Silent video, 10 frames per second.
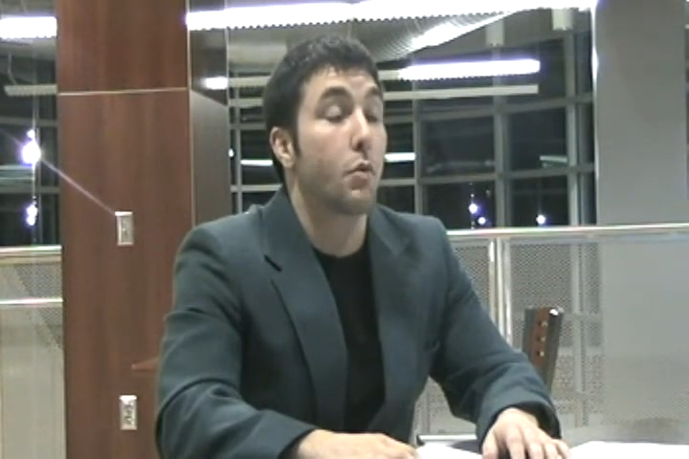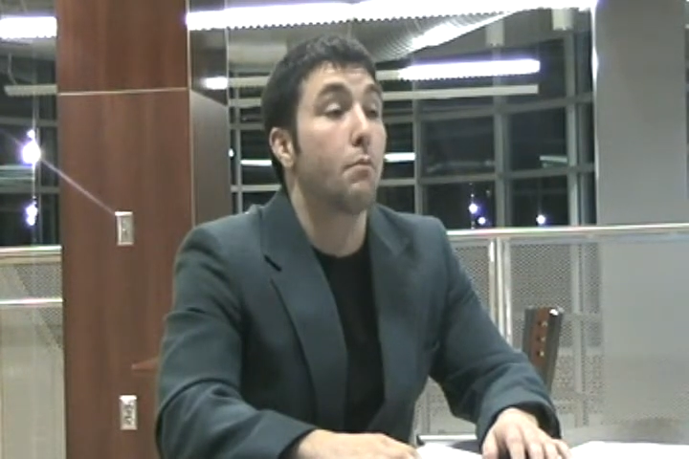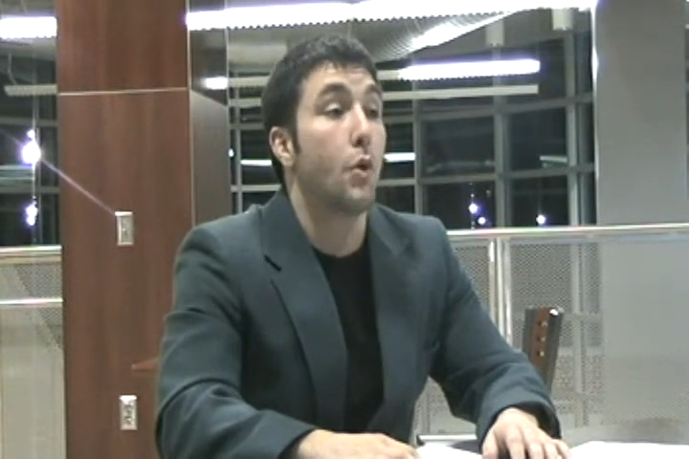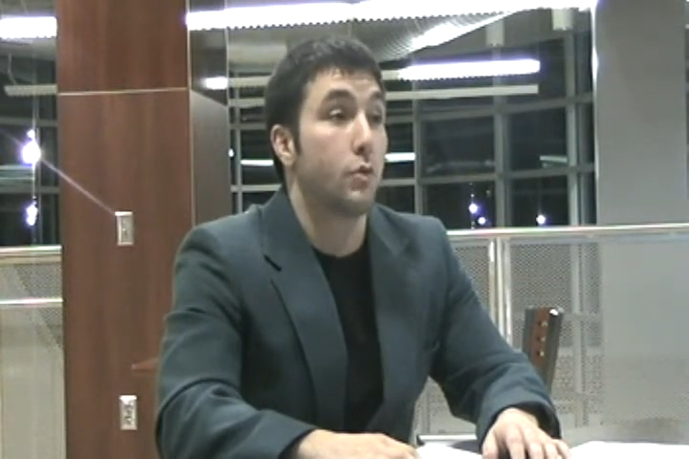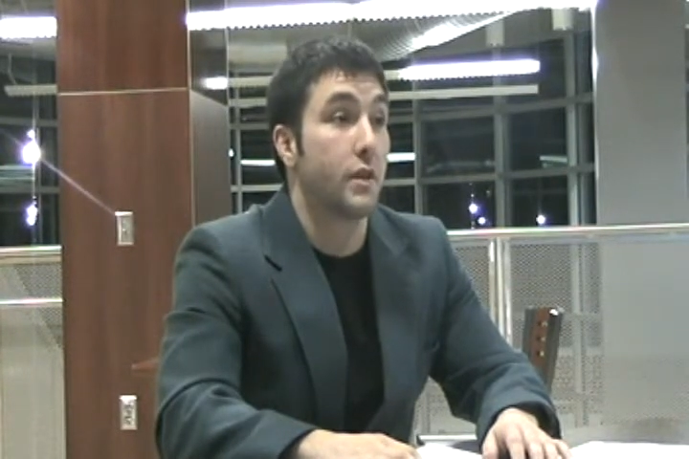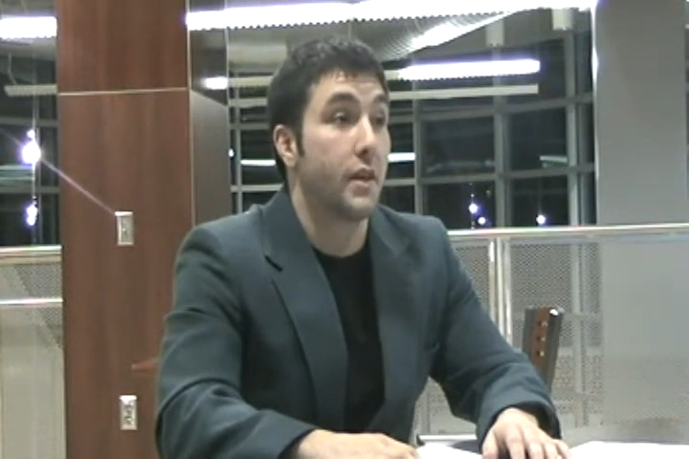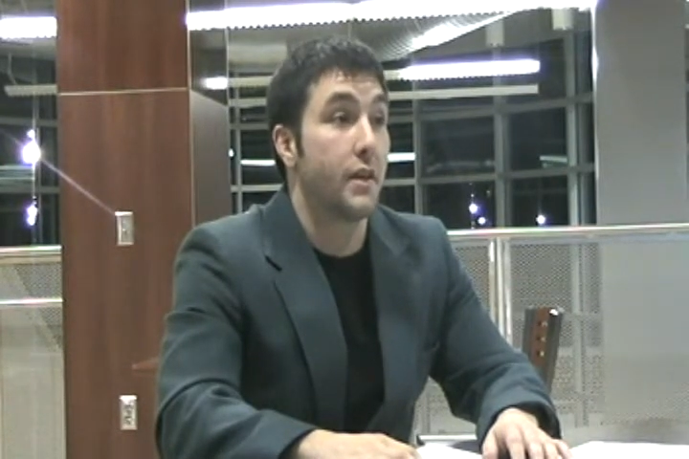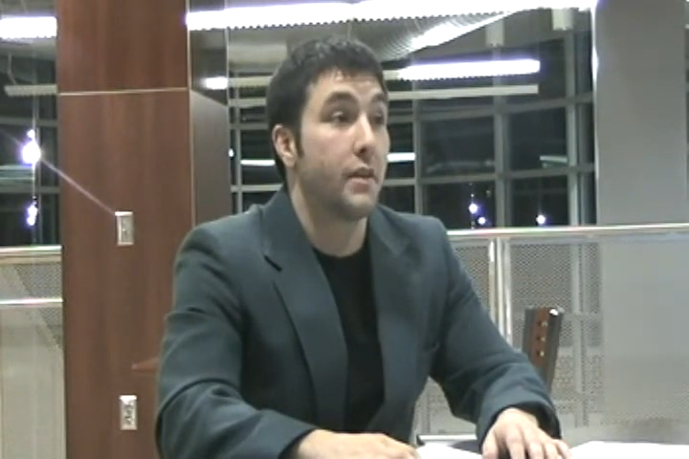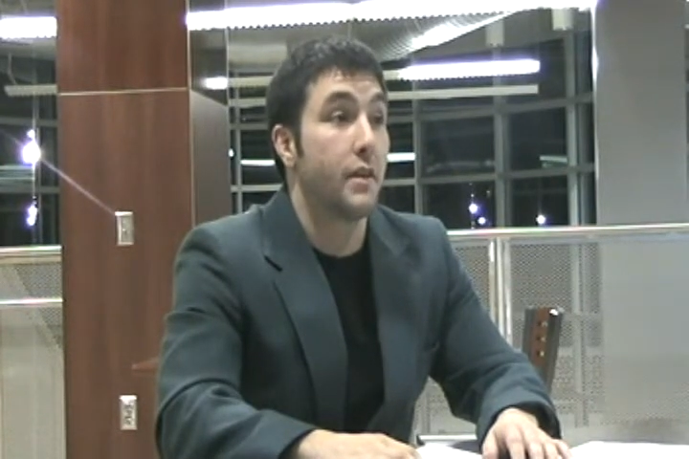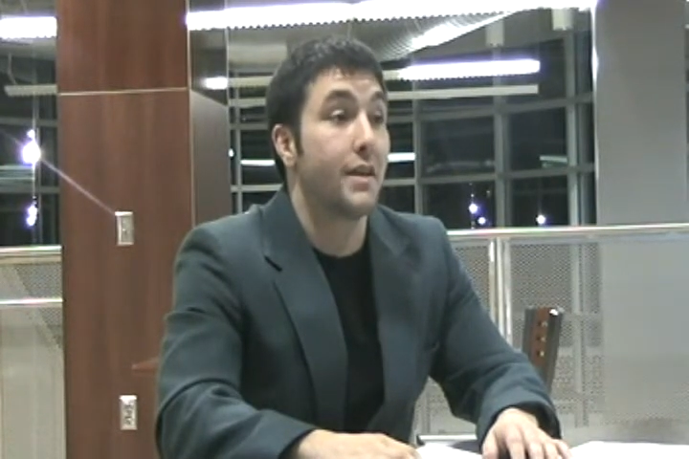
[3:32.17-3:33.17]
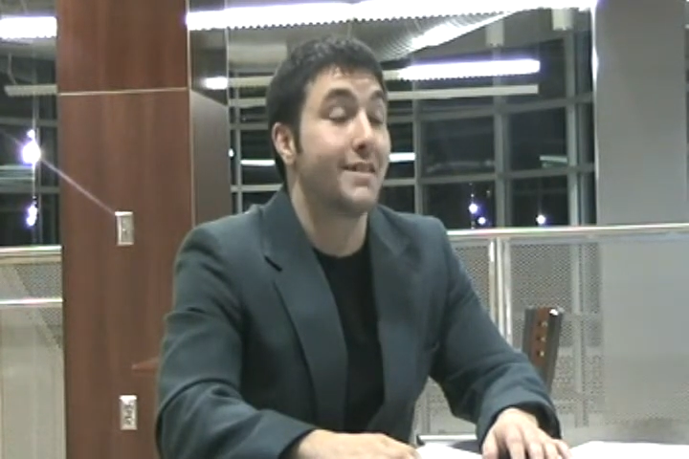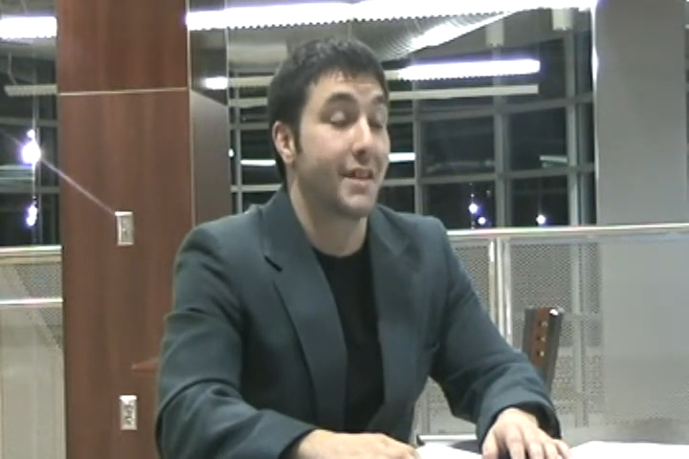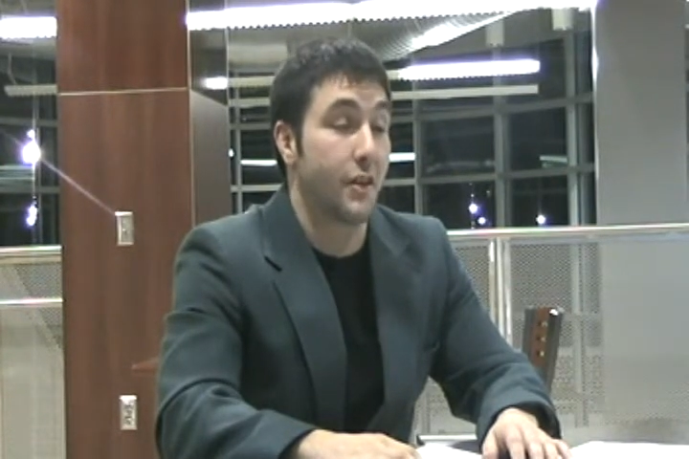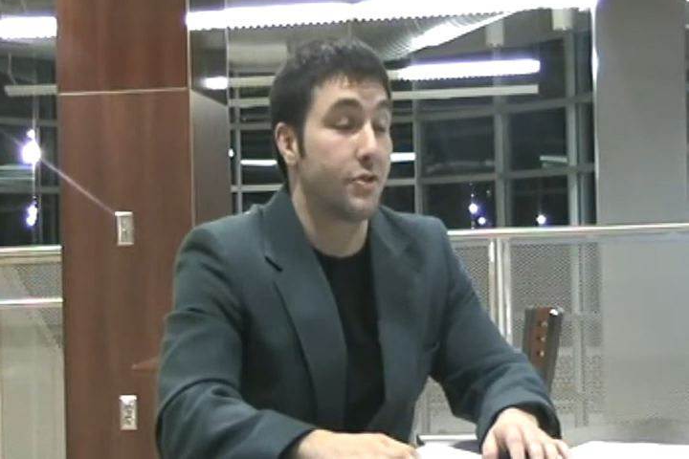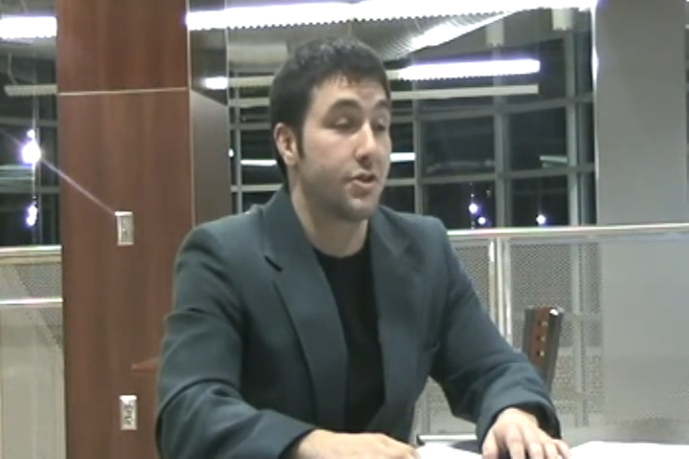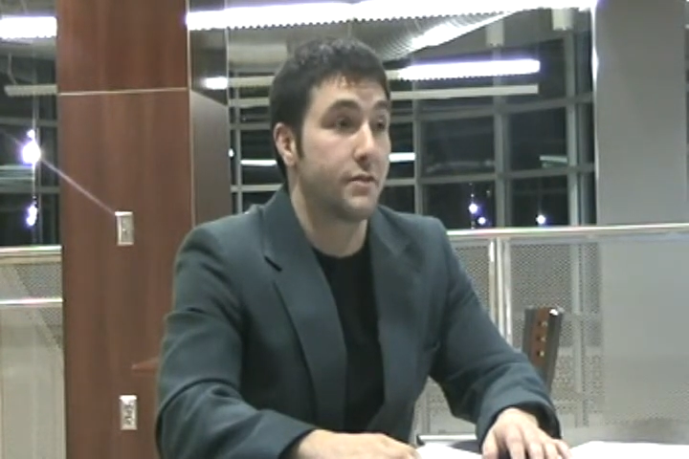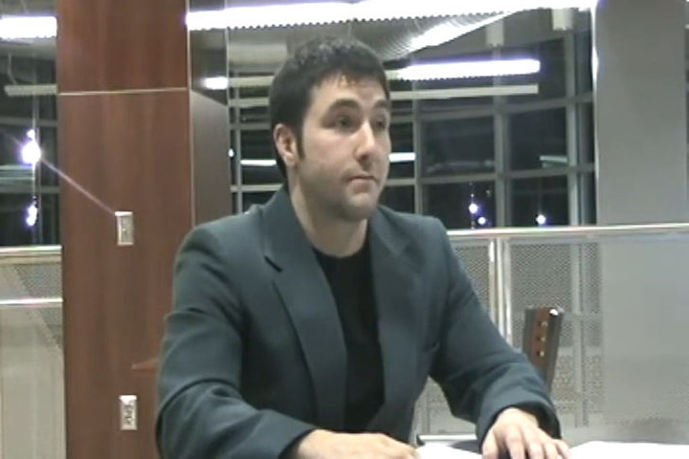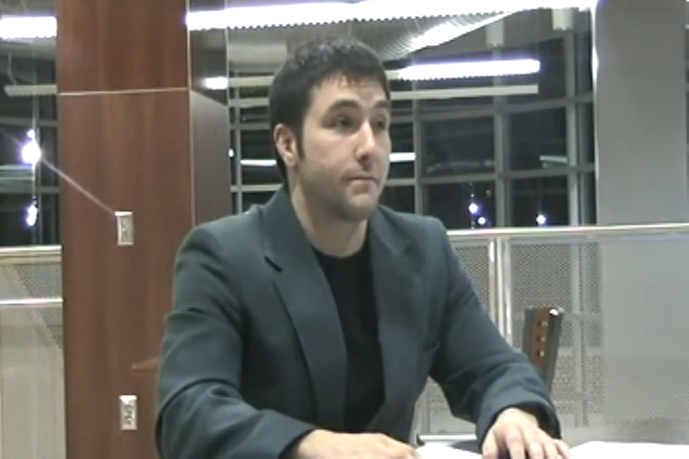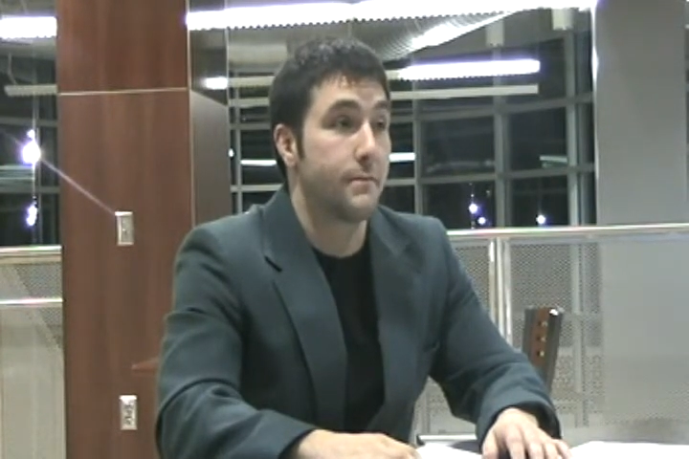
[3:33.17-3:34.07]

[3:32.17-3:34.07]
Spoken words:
remotely intelligent.